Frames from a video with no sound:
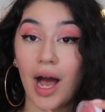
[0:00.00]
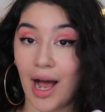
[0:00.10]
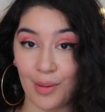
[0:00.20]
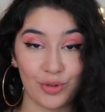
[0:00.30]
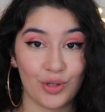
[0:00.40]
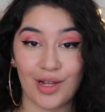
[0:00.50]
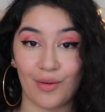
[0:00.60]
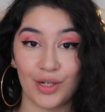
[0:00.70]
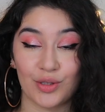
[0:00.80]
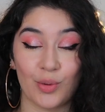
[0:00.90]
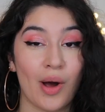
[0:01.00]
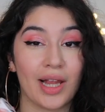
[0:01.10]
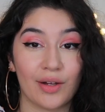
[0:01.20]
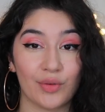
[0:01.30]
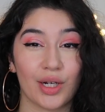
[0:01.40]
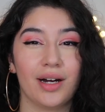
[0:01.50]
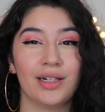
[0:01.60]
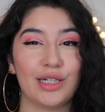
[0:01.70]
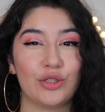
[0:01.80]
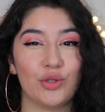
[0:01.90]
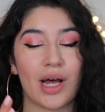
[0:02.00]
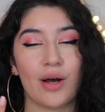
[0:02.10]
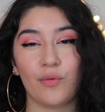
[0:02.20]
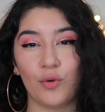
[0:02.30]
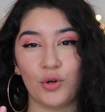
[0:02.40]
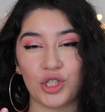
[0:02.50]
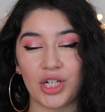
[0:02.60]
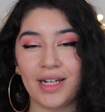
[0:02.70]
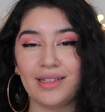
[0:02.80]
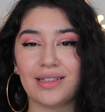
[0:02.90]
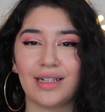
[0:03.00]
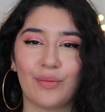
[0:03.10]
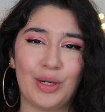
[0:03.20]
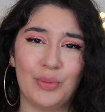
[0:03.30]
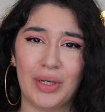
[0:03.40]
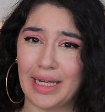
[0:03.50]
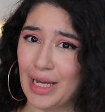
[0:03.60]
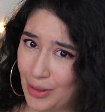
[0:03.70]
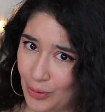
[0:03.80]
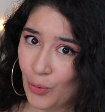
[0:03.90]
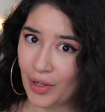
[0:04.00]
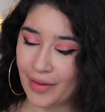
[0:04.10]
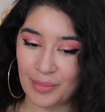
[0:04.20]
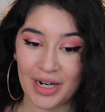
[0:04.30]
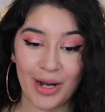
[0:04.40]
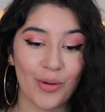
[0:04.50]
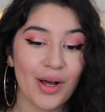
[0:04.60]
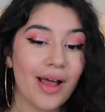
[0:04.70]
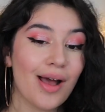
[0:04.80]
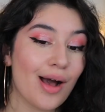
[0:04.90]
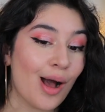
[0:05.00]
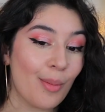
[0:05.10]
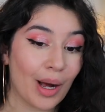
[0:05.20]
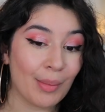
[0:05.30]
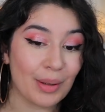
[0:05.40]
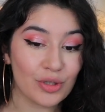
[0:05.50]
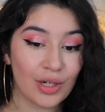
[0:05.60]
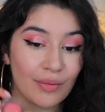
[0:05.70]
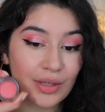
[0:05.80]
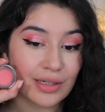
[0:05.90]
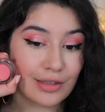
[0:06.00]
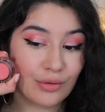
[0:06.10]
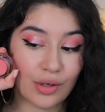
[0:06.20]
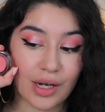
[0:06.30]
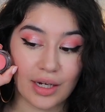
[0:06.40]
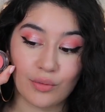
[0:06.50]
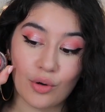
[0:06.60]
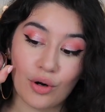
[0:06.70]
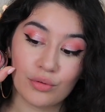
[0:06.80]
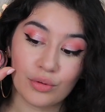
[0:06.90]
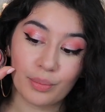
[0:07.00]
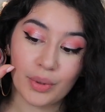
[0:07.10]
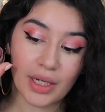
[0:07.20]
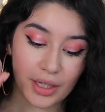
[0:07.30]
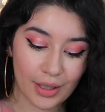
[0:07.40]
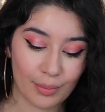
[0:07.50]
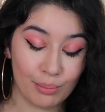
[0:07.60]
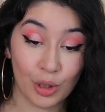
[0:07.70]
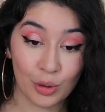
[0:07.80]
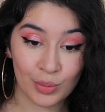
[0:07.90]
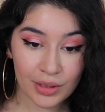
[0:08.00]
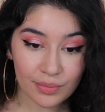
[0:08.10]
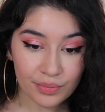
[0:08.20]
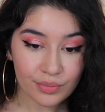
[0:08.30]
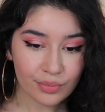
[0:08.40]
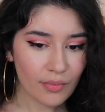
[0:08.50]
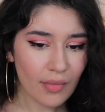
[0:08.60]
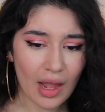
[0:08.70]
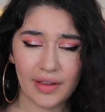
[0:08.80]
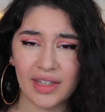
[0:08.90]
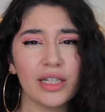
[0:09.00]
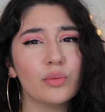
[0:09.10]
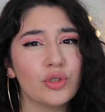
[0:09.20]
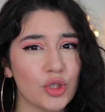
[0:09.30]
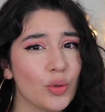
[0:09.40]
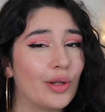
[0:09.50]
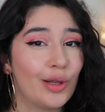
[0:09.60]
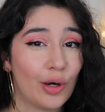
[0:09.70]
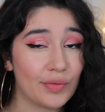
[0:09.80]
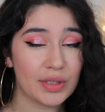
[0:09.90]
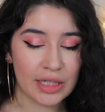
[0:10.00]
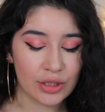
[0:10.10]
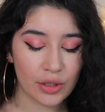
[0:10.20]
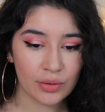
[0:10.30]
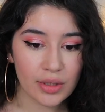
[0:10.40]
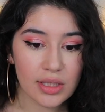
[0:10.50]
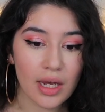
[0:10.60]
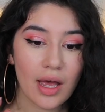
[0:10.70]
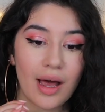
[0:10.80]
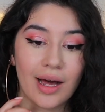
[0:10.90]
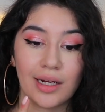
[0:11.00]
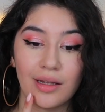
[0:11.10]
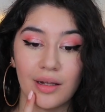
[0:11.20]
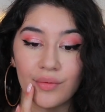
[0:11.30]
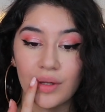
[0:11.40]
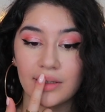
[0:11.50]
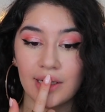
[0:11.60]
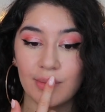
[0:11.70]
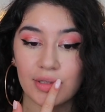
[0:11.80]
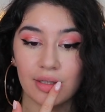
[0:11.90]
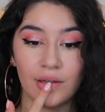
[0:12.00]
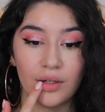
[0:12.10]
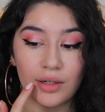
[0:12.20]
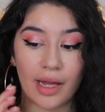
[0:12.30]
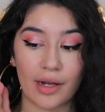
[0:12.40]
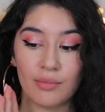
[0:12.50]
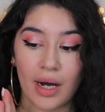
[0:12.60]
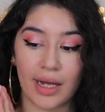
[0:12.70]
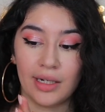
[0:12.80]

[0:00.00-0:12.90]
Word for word: absolutely love it as well. I love the color. They do have four shades. I definitely want to get all of them now. Um, but I'm actually loving this little kind of coral pink moment. I think it would suit a lot of skin tones. And I love that the lips look like my